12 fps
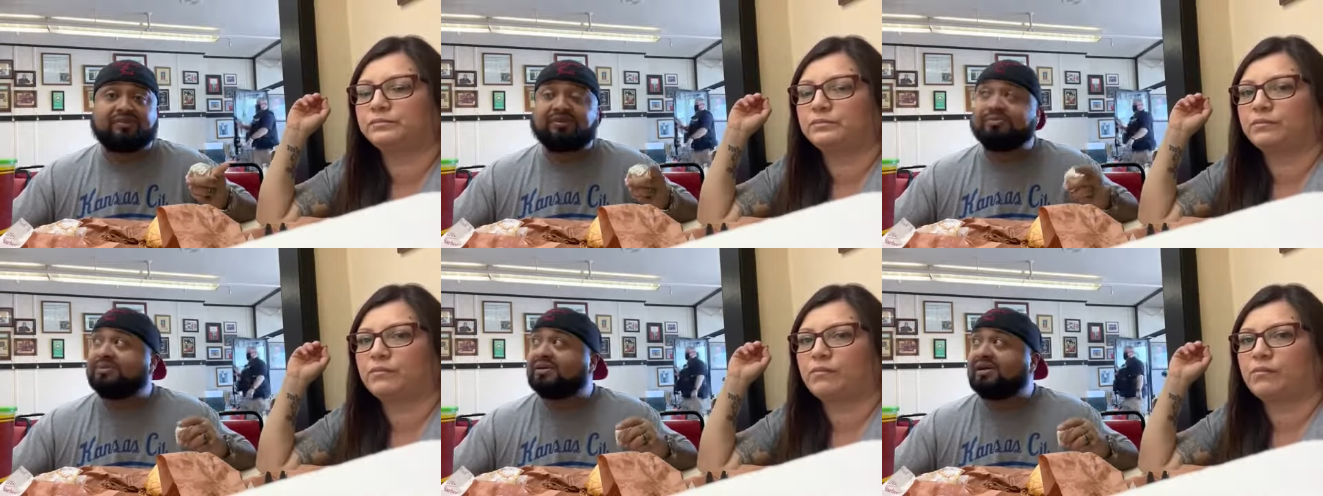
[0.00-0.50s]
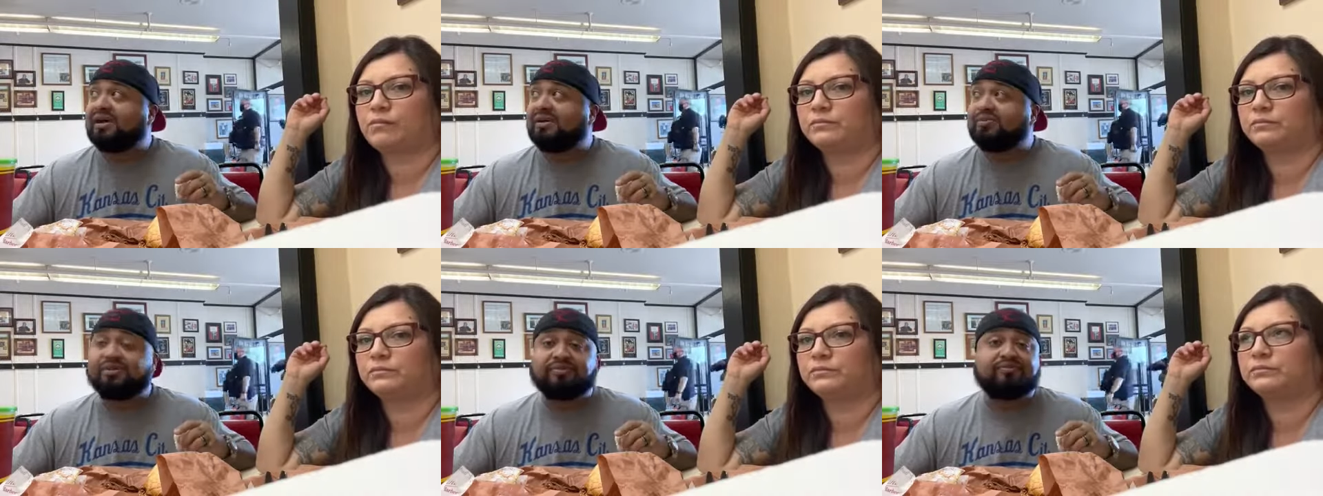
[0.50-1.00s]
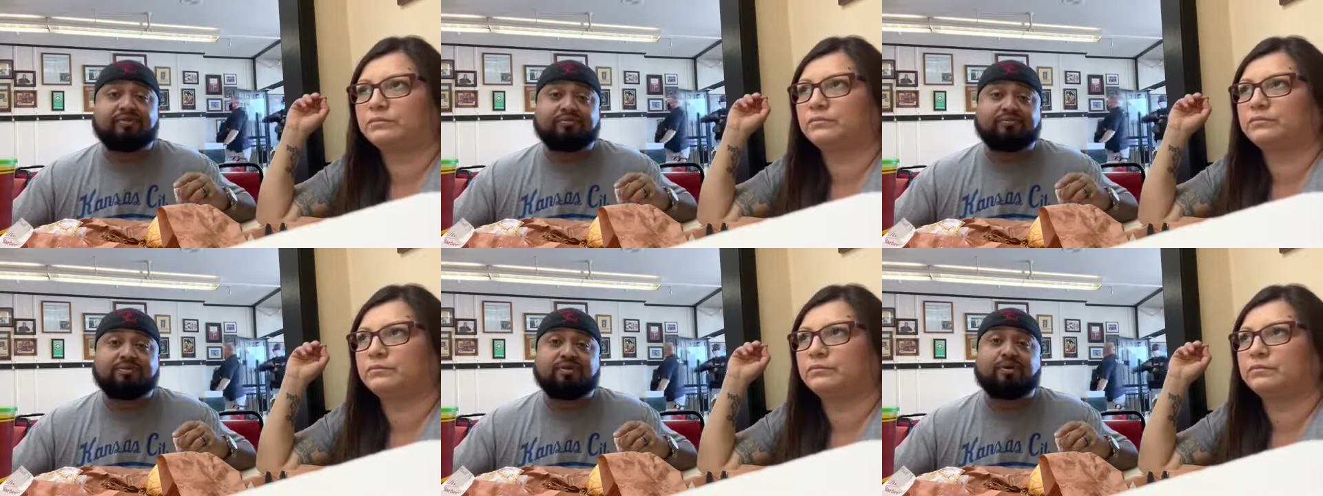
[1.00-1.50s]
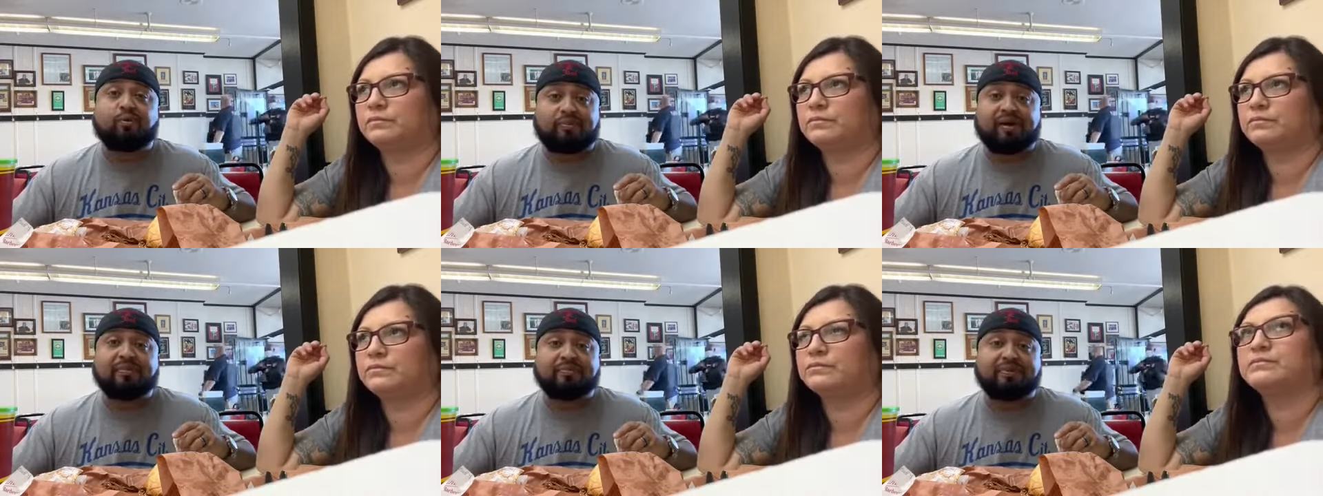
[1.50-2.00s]
Speaker 1: already, but I want to film the
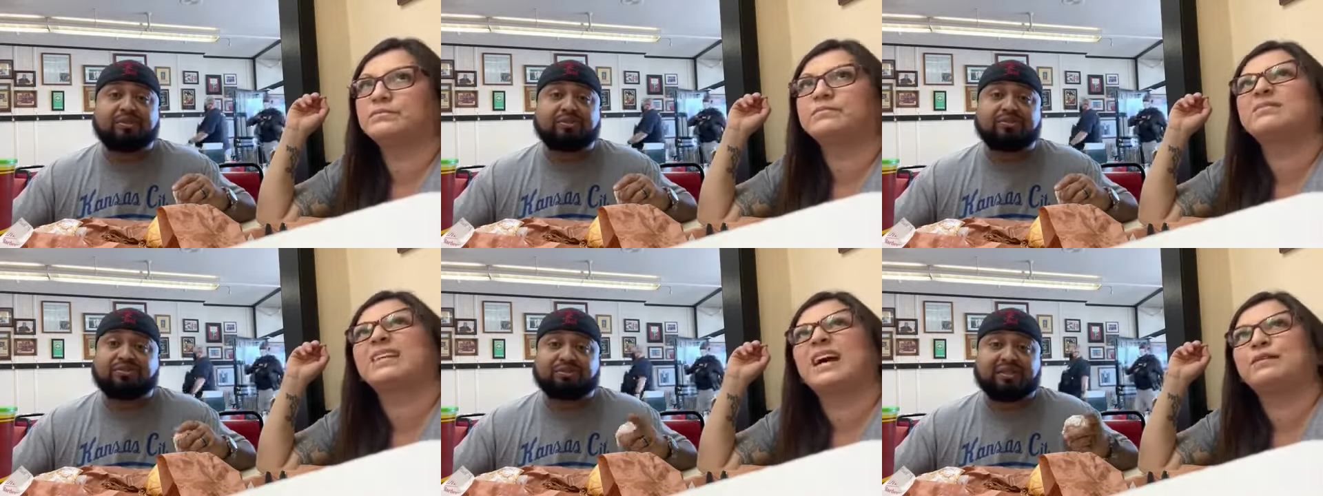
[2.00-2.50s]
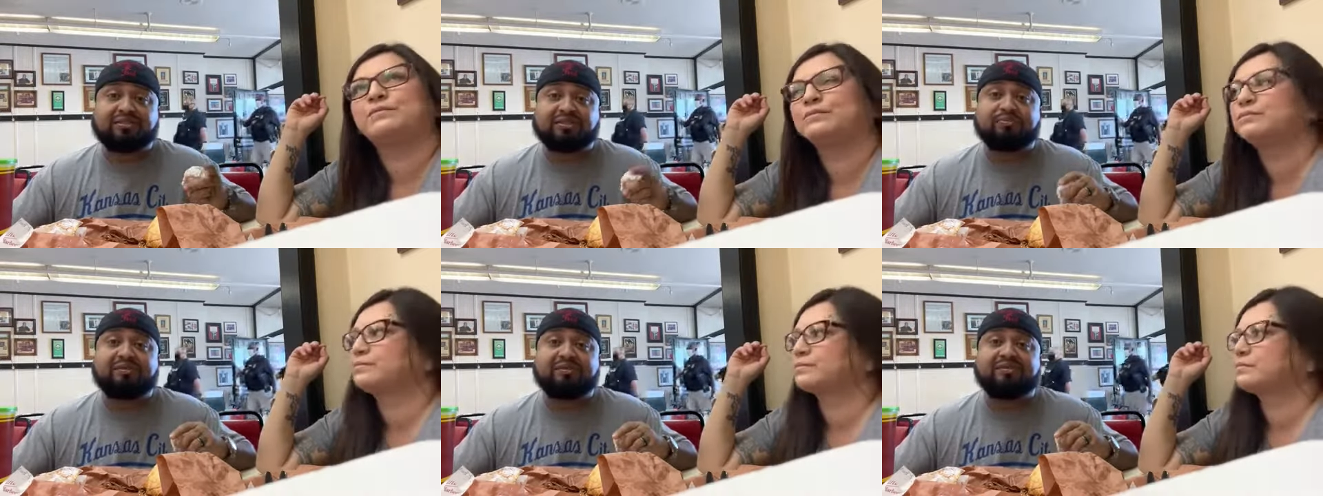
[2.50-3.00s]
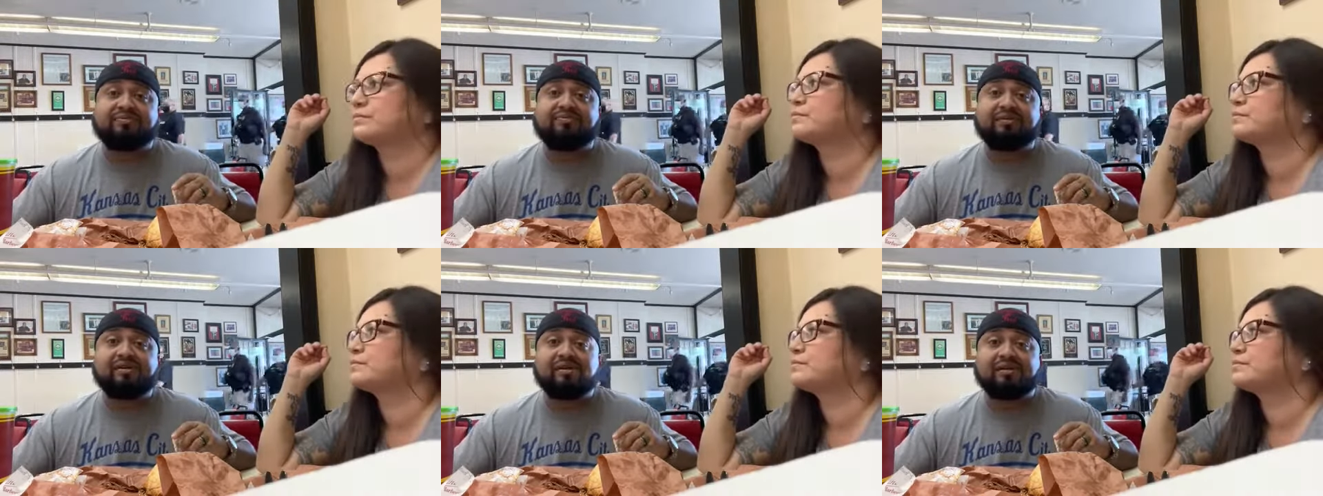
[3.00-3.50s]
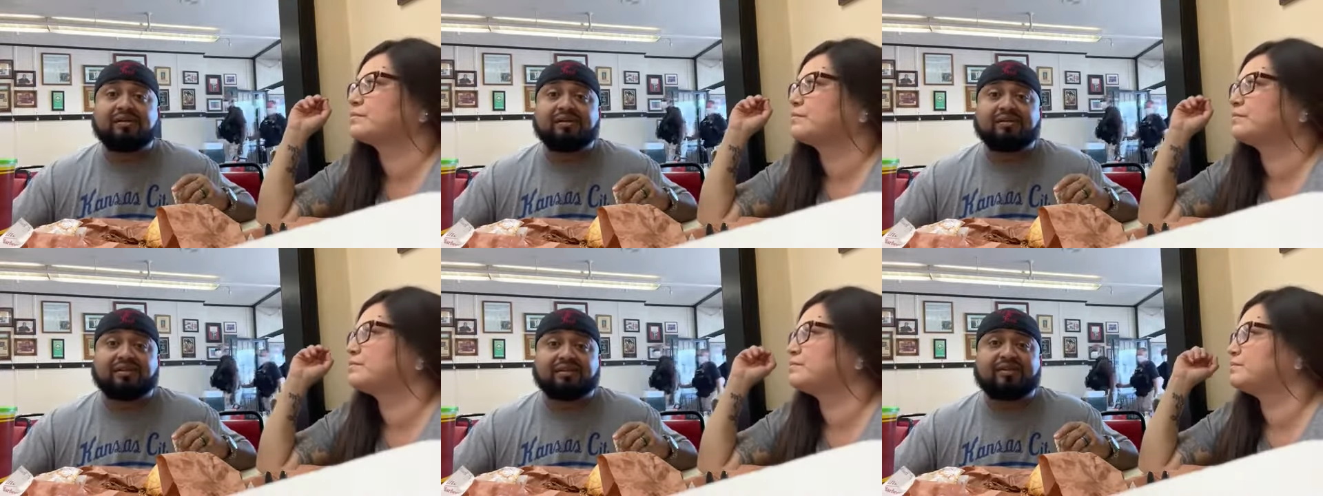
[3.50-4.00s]
Obama pictures yeah. so you guys can
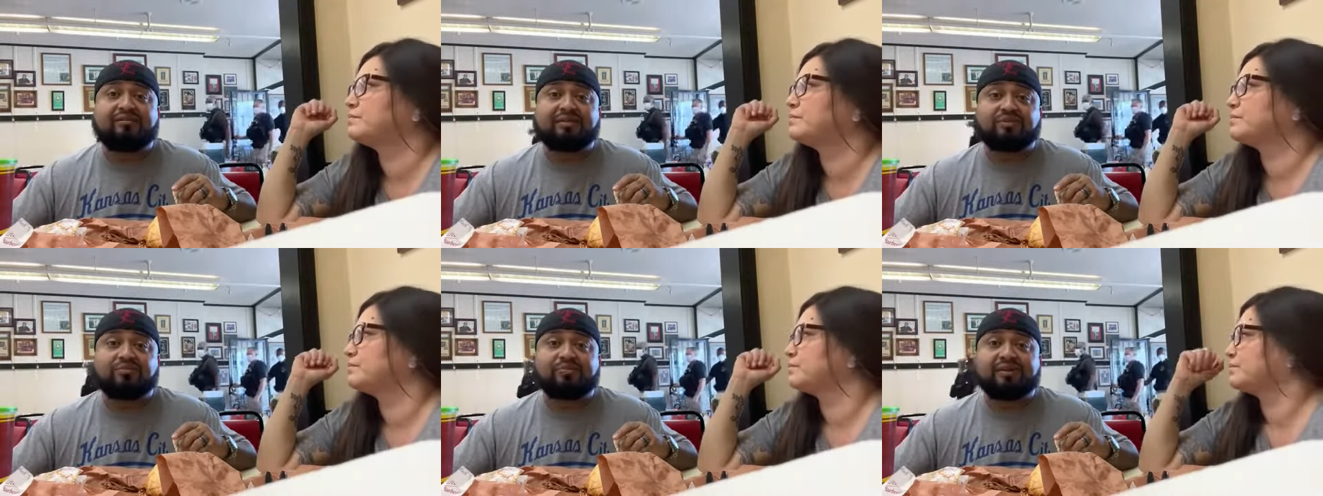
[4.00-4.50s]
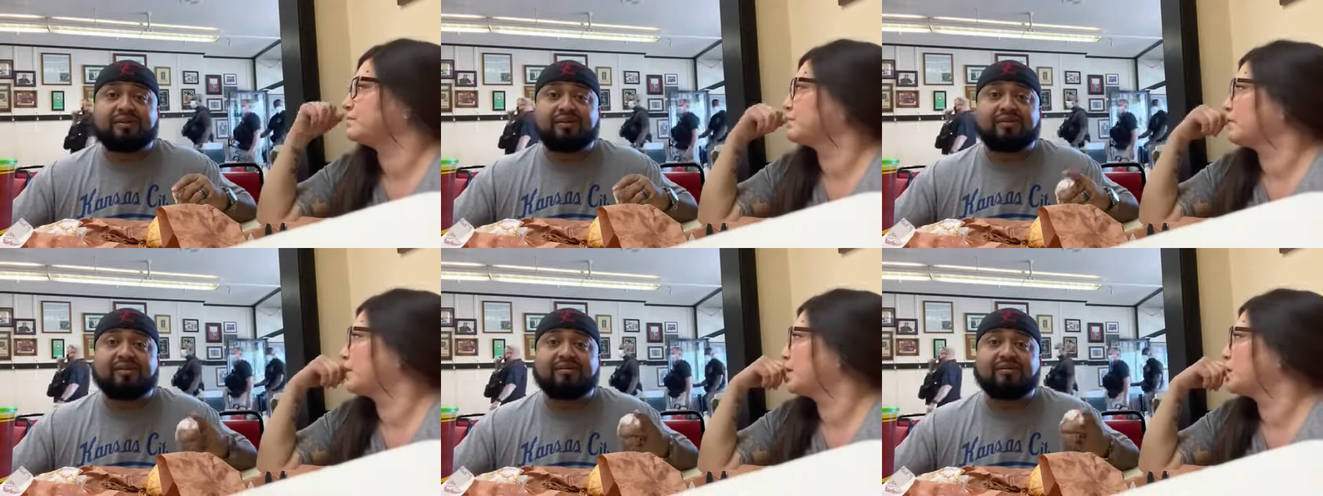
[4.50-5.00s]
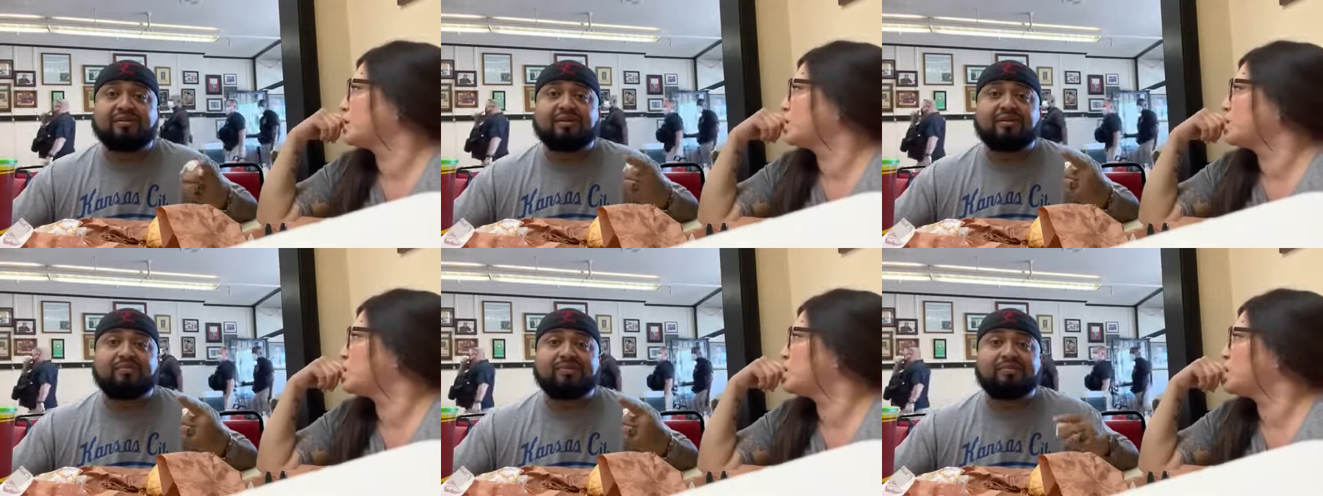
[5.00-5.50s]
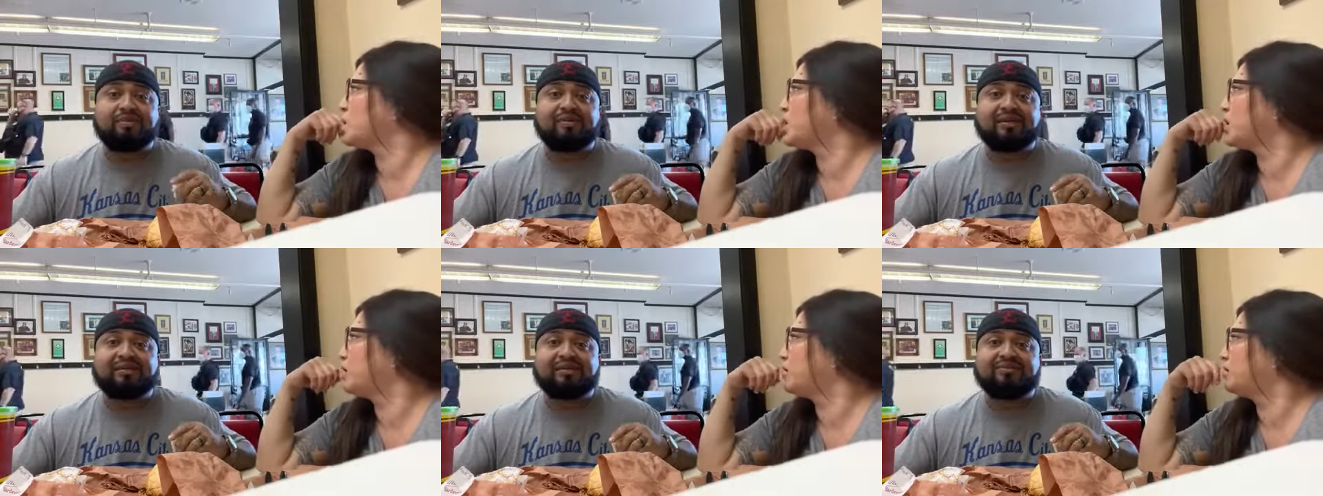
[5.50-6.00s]
believe that Tabato's been here. Look at look at all the people
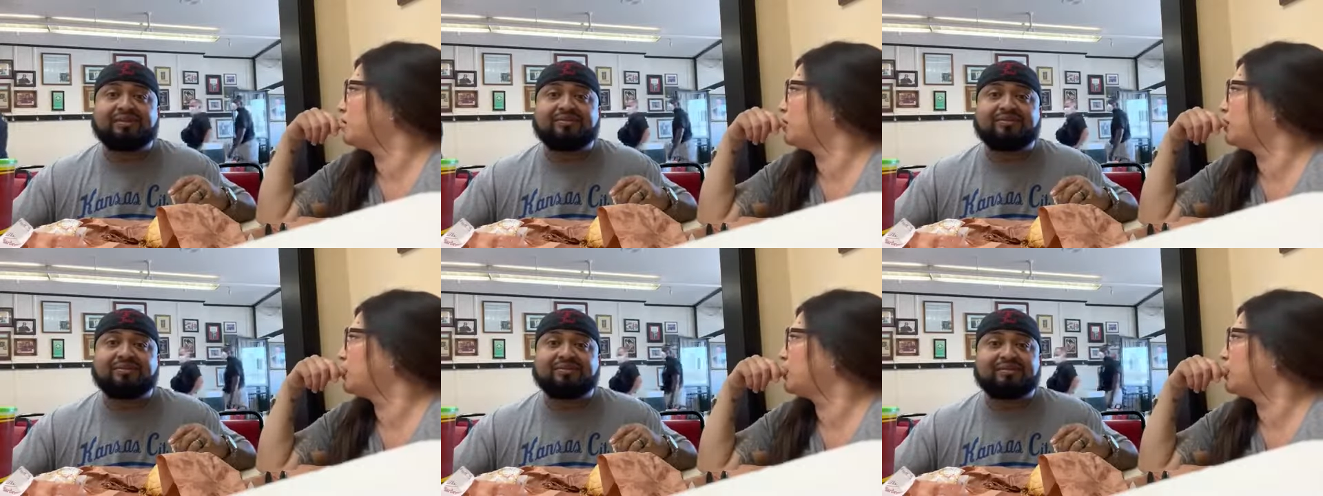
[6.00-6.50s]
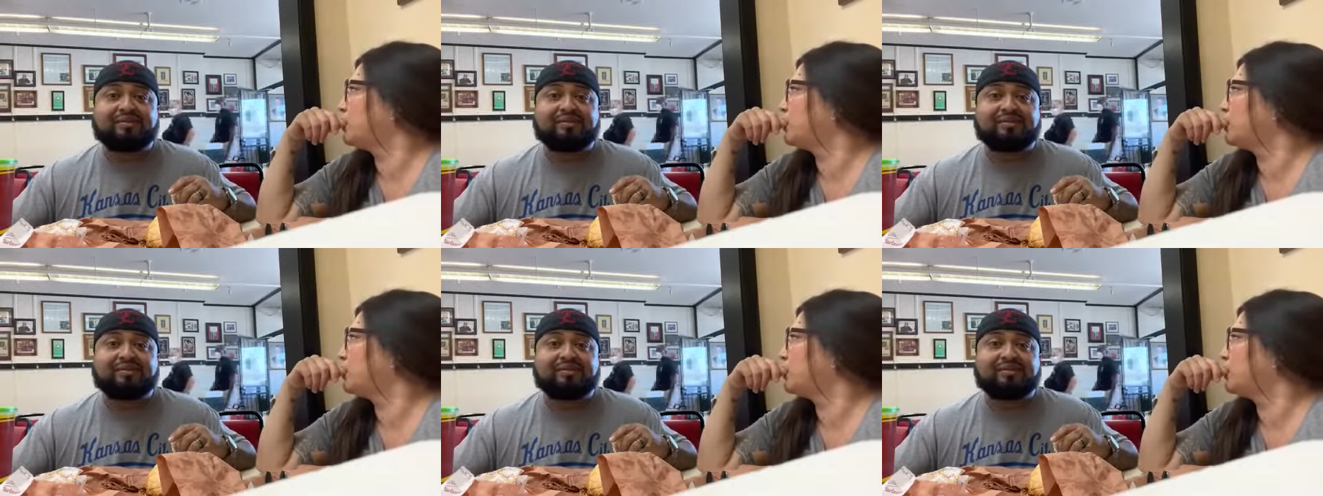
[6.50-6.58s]
walking in Vatos.